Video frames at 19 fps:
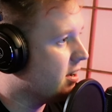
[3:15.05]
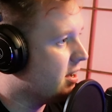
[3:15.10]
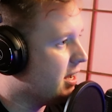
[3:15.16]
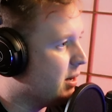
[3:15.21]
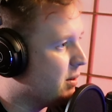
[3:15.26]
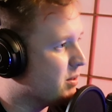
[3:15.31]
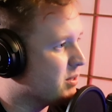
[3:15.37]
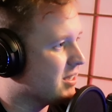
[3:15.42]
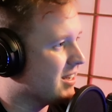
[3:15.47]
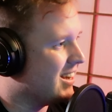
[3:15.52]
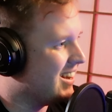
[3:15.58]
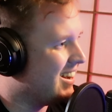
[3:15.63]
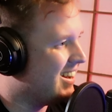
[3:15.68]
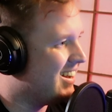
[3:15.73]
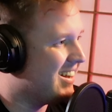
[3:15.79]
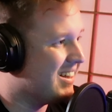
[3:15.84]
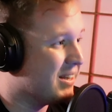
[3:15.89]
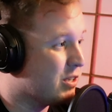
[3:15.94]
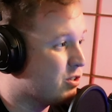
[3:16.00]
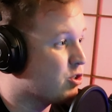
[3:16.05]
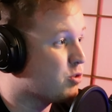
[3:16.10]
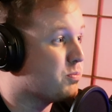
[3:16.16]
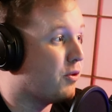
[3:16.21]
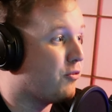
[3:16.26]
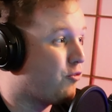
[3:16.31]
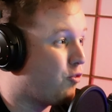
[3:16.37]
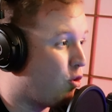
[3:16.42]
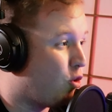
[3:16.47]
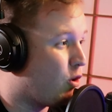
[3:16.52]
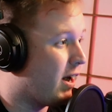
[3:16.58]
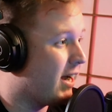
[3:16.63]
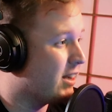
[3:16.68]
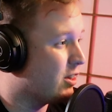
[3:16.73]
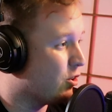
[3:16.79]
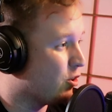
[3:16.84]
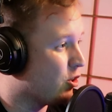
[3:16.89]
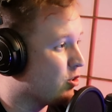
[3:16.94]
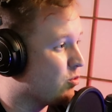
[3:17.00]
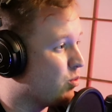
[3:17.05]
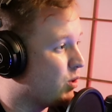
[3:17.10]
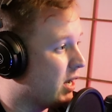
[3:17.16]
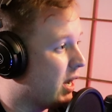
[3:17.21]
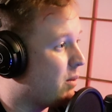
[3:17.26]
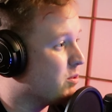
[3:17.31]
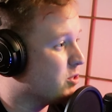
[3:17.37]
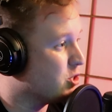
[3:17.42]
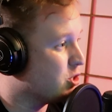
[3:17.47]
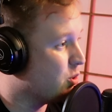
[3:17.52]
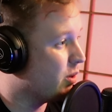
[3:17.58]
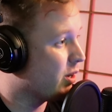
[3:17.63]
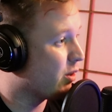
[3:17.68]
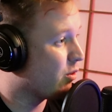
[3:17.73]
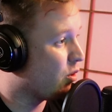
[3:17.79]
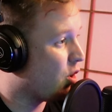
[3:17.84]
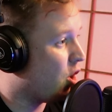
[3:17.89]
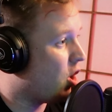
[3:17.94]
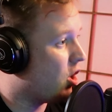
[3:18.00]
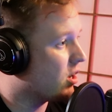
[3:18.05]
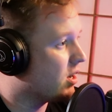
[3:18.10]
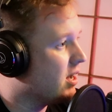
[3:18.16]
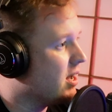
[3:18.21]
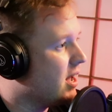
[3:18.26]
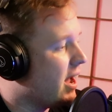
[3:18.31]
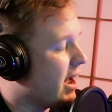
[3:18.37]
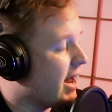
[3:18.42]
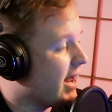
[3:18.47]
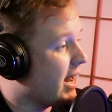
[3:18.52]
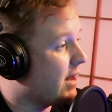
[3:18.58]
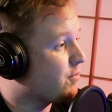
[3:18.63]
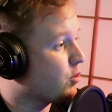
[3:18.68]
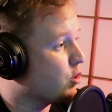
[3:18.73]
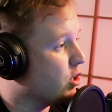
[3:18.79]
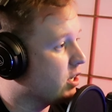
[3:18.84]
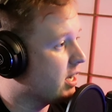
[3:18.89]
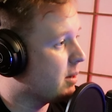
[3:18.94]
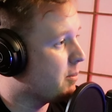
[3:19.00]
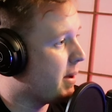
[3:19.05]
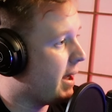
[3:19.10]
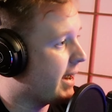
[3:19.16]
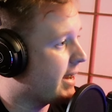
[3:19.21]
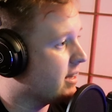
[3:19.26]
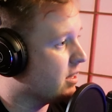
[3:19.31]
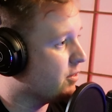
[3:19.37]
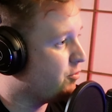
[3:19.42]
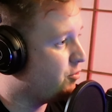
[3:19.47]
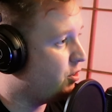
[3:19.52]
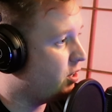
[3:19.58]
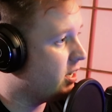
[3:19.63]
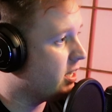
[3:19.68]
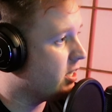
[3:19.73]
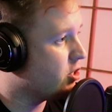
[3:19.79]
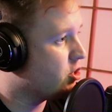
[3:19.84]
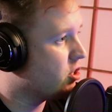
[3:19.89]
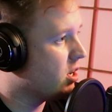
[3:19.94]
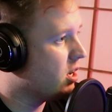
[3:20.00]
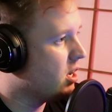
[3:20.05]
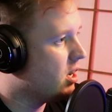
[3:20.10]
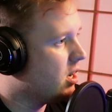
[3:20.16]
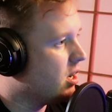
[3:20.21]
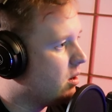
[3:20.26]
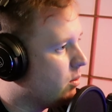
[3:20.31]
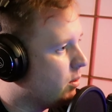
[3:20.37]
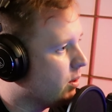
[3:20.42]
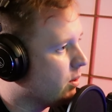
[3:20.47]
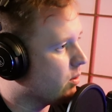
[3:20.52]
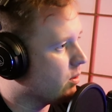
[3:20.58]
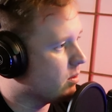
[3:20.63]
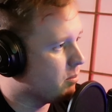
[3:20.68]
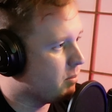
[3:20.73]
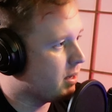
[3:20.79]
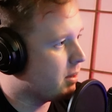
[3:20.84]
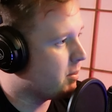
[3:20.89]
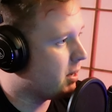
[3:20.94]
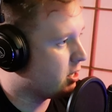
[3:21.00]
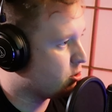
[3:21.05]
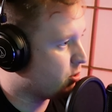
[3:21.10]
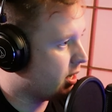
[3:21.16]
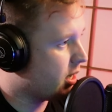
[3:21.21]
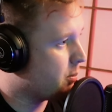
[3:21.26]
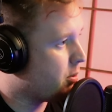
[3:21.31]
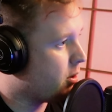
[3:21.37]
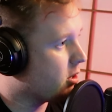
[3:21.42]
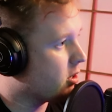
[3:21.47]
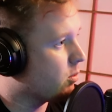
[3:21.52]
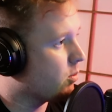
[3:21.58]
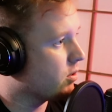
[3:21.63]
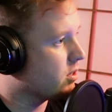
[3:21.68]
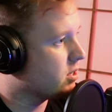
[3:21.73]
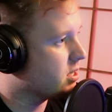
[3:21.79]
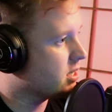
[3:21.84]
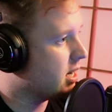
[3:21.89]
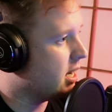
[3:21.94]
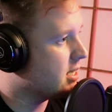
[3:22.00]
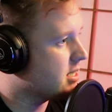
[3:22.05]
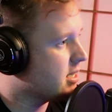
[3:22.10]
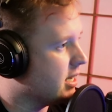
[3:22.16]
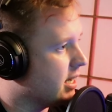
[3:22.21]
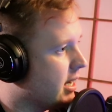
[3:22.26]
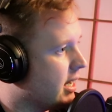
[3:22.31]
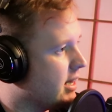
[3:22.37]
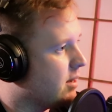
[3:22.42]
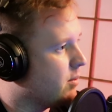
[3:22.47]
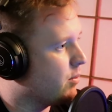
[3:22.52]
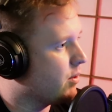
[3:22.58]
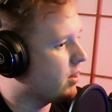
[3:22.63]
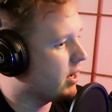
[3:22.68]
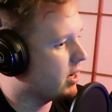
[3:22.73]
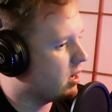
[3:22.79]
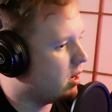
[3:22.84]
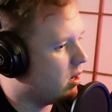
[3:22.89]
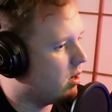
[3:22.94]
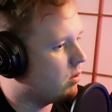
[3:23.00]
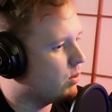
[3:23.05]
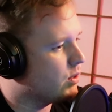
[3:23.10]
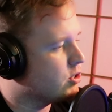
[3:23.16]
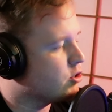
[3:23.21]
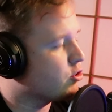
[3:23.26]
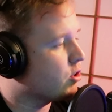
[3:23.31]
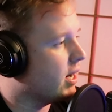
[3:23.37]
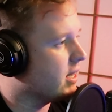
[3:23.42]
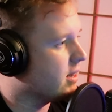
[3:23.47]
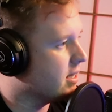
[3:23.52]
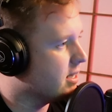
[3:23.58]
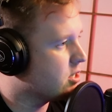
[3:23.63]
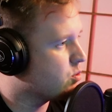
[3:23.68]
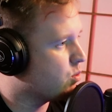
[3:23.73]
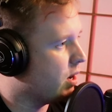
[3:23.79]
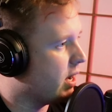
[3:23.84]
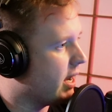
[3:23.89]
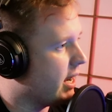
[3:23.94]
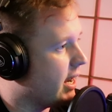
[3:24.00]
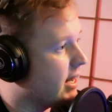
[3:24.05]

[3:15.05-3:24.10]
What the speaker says: It was this was before I learned what I was doing wrong, and after looking back at the footage, me and my training partner were discussing, and then we're like, oh, let's try it this way.